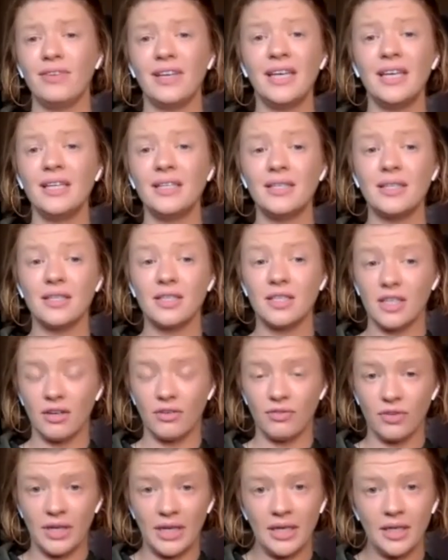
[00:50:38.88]
is
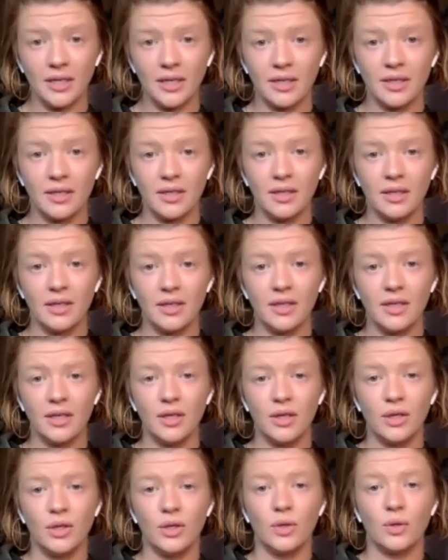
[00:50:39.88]
suffering.
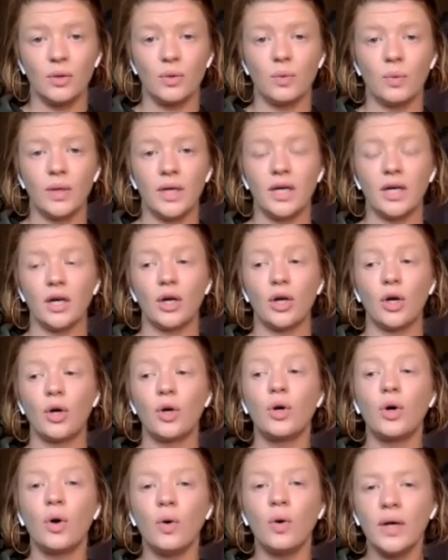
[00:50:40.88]
We are
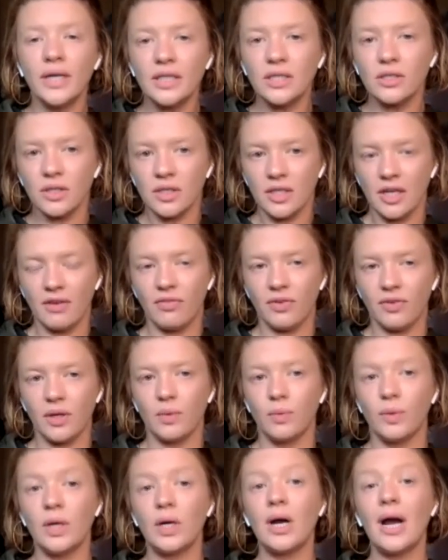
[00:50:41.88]
going to suffer.
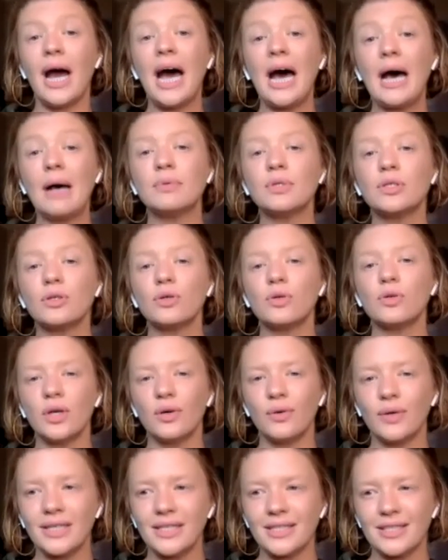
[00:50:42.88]
We are absolutely
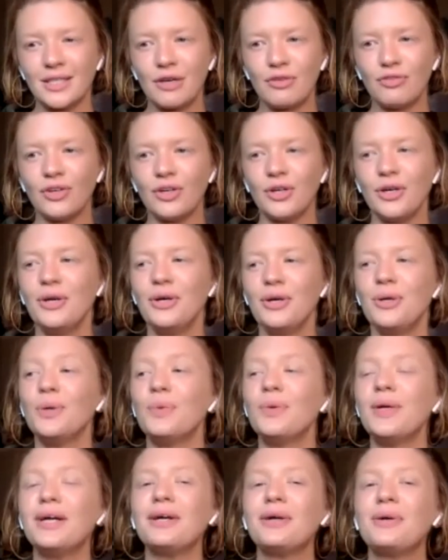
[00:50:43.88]
going to suffer.
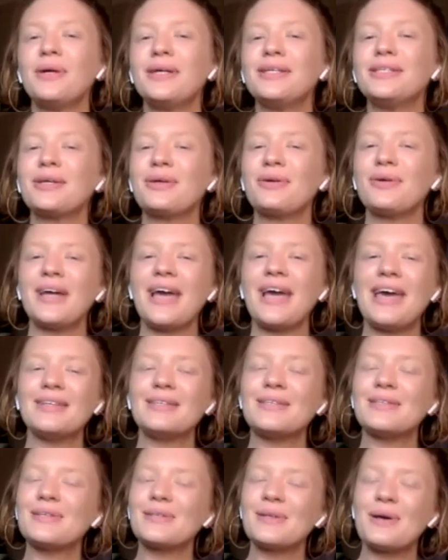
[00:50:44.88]
We are going to
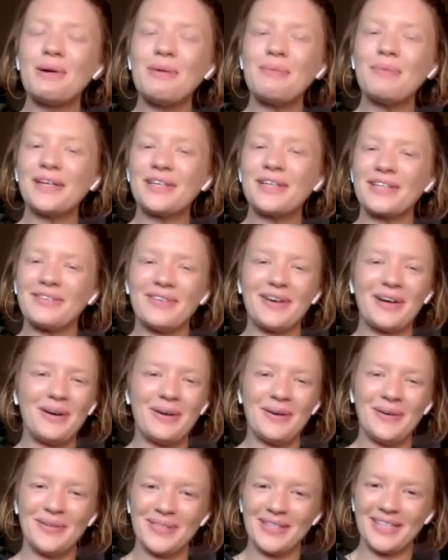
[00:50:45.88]
create so much of our
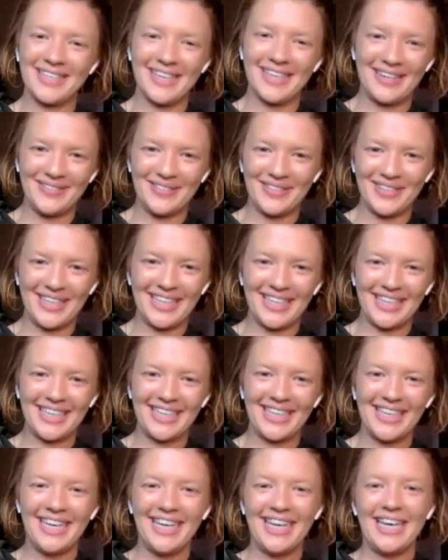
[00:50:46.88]
own suffering.